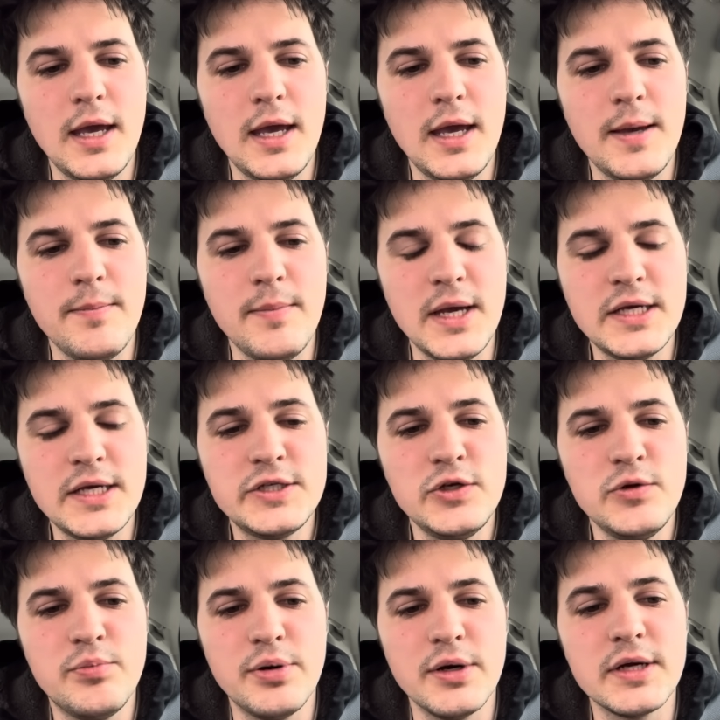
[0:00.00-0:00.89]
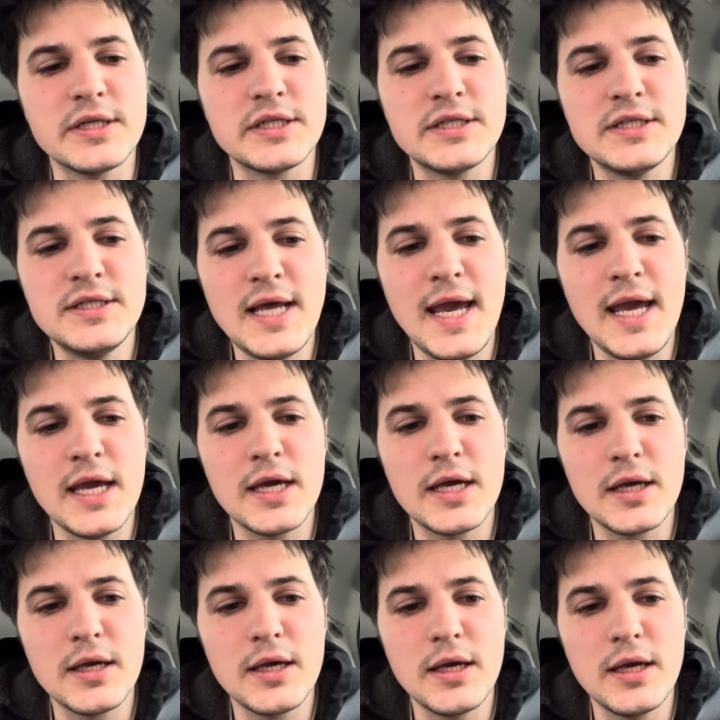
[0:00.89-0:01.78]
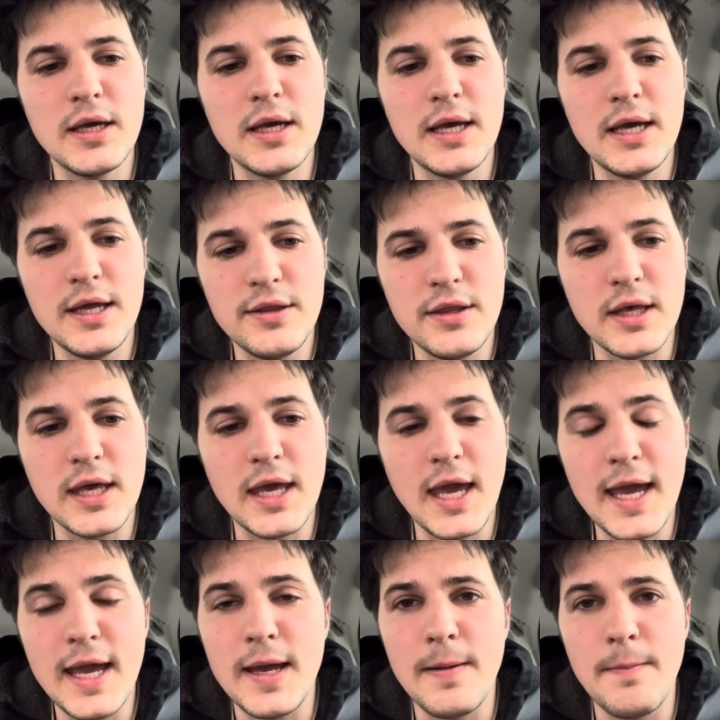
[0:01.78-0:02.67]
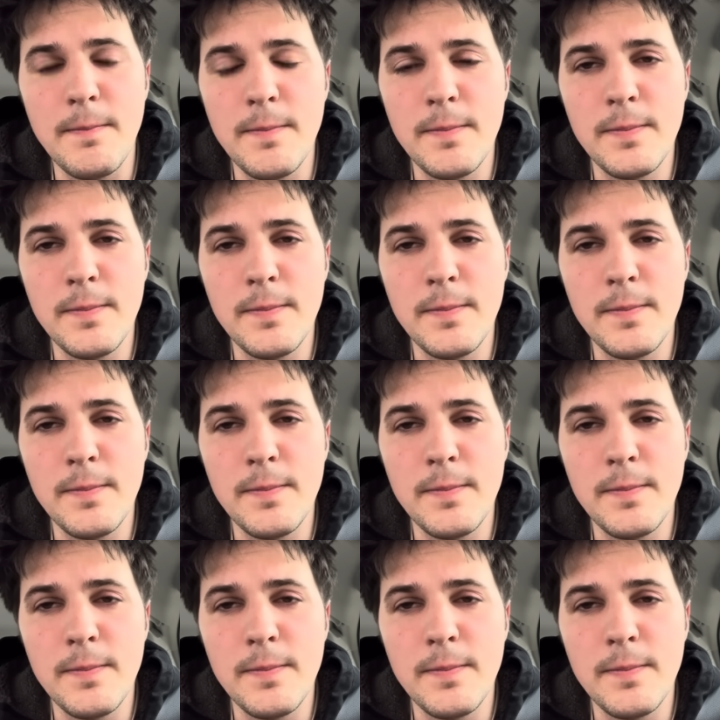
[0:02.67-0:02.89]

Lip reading: it makes you put a stake in the game.